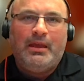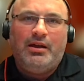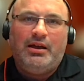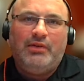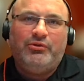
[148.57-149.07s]

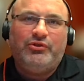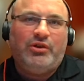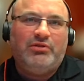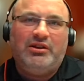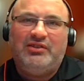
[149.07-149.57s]
I was
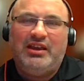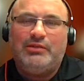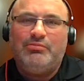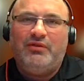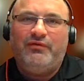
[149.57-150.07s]
already
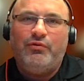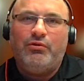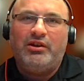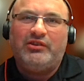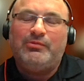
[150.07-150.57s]
taken
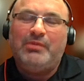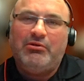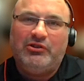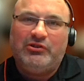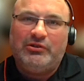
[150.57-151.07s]
before
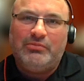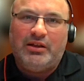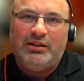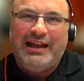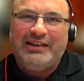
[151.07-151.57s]
experiencing
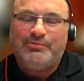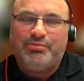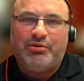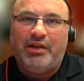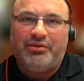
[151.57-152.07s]
my last
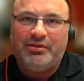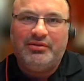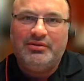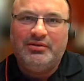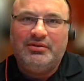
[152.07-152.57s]
breath,
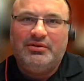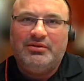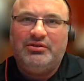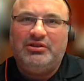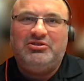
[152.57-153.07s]

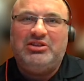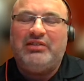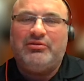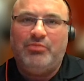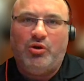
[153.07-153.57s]
the
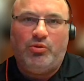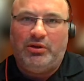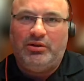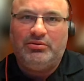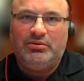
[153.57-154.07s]
death
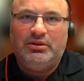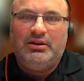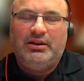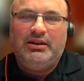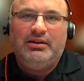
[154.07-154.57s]
moment.
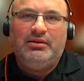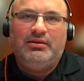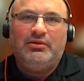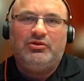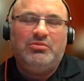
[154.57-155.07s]

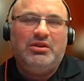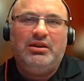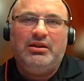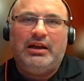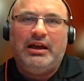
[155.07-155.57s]
And to
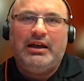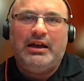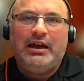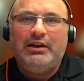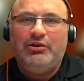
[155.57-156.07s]
me, I,
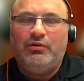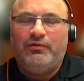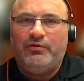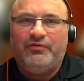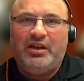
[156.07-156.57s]
I know
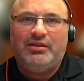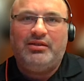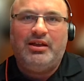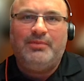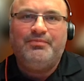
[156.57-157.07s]
for a fact
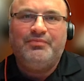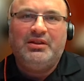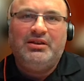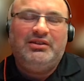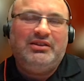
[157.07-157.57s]
that
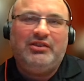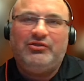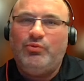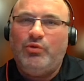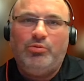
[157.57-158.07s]
he takes
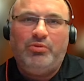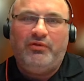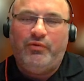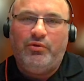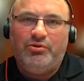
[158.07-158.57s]
you well
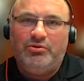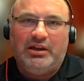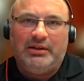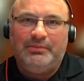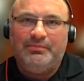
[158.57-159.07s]
before you
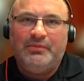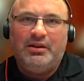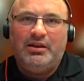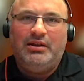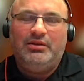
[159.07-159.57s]
die
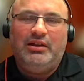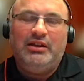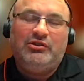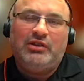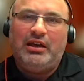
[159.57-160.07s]
and
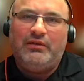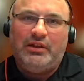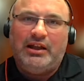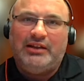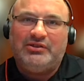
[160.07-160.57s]
into
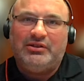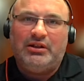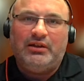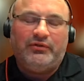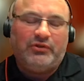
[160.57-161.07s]
everlasting
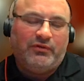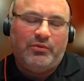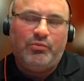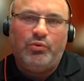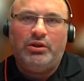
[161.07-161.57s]
life. So
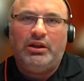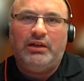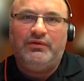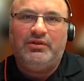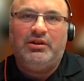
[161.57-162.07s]
from one
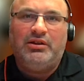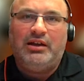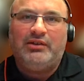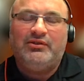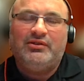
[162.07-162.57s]
life to the
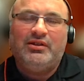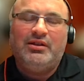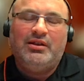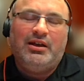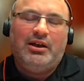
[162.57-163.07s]
next
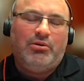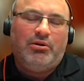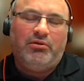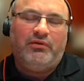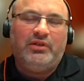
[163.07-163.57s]
how I
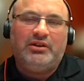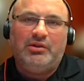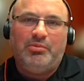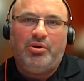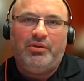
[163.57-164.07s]

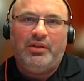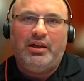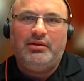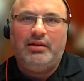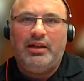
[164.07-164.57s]
reflected upon
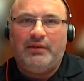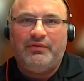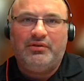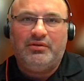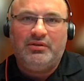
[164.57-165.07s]
that
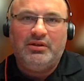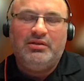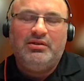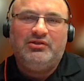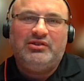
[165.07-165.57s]
after
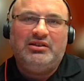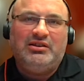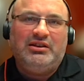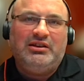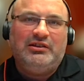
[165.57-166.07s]
this
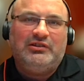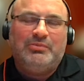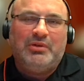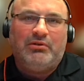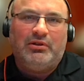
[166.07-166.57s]
NDE
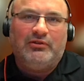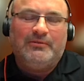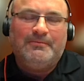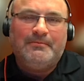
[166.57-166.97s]
experience.